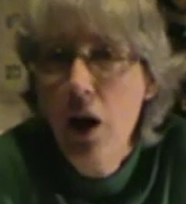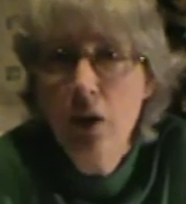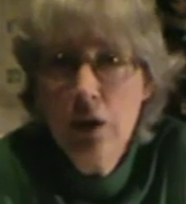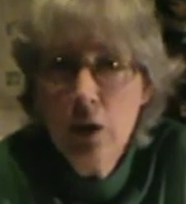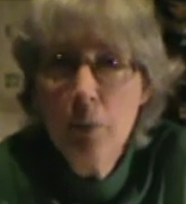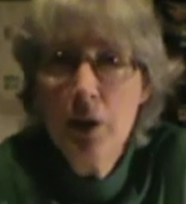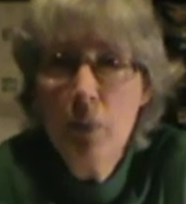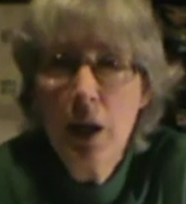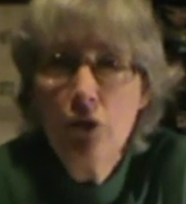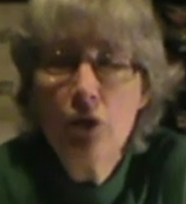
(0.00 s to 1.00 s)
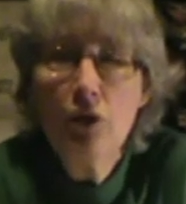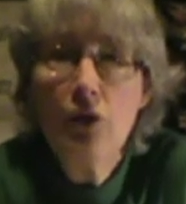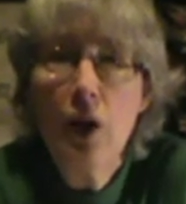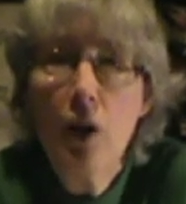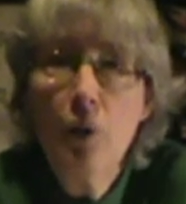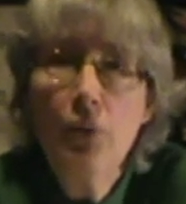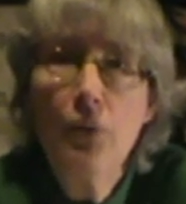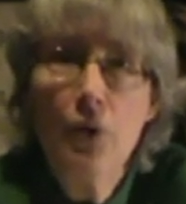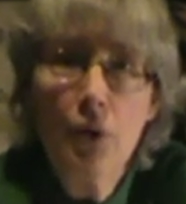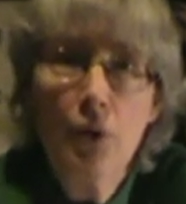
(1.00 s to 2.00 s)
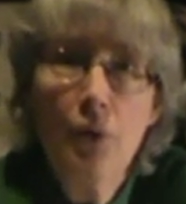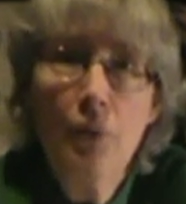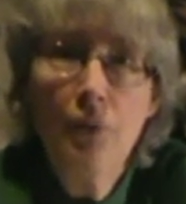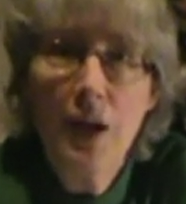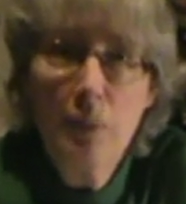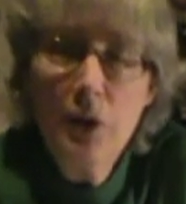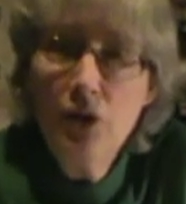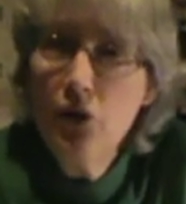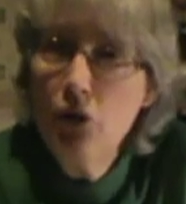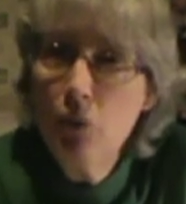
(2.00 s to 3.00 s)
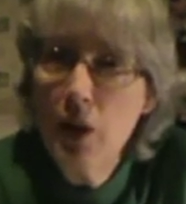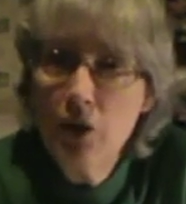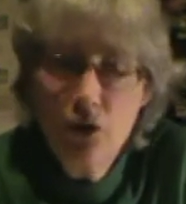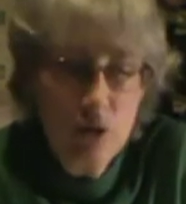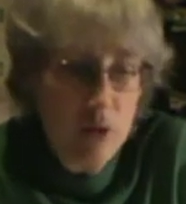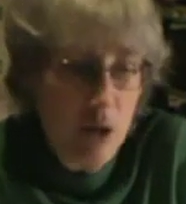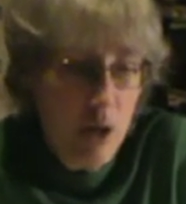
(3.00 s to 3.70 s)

a little bit about yourself, your family situation,